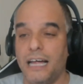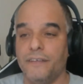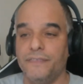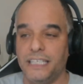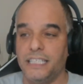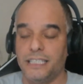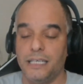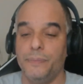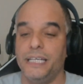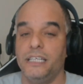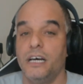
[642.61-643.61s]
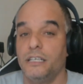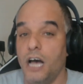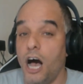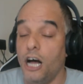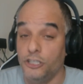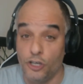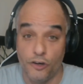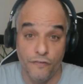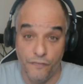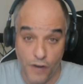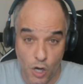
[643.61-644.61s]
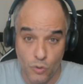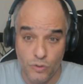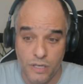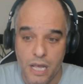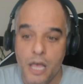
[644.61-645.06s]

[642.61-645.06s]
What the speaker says: of this is going to be done on your phone